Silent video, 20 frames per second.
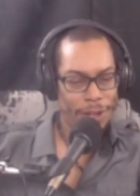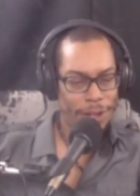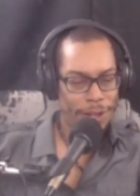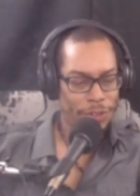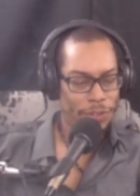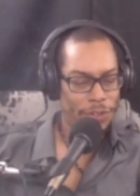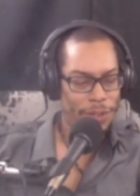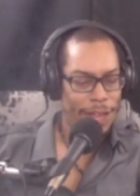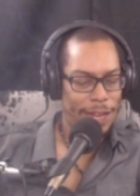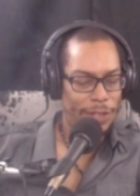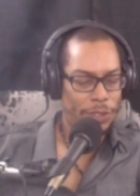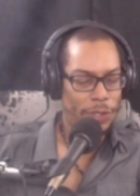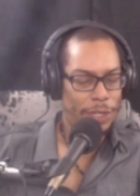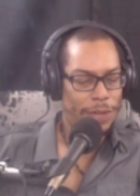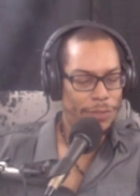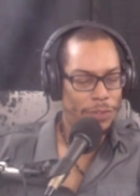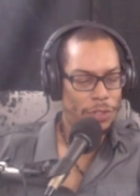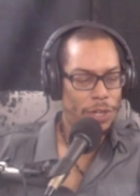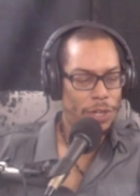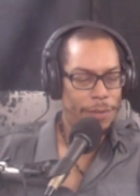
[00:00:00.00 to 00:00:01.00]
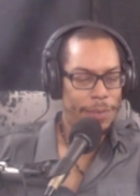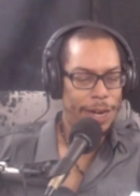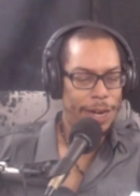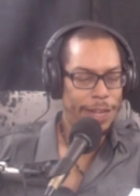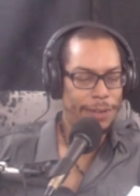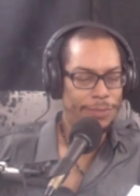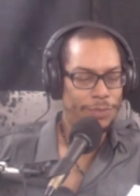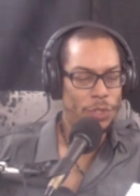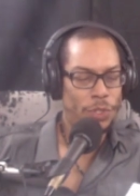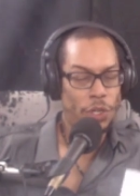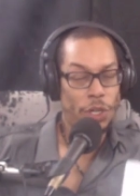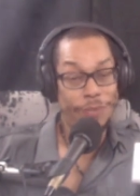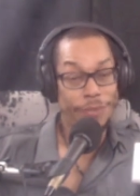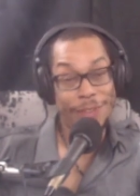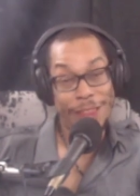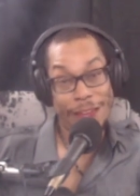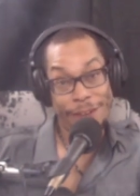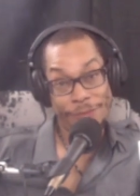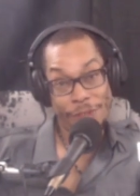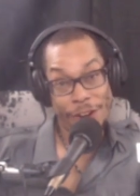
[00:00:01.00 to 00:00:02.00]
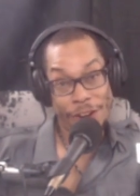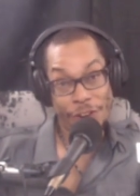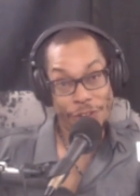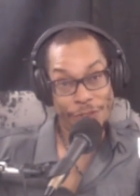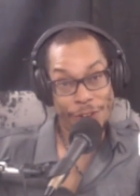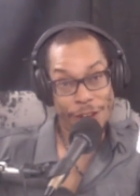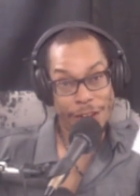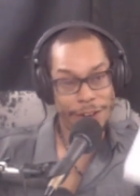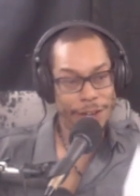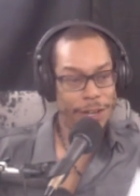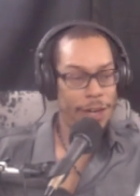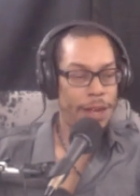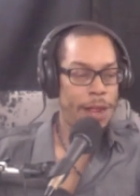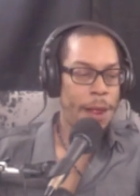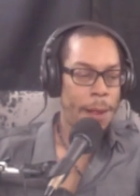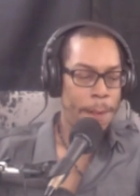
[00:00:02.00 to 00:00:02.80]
And so that's what gives us our money. So good for that French fund.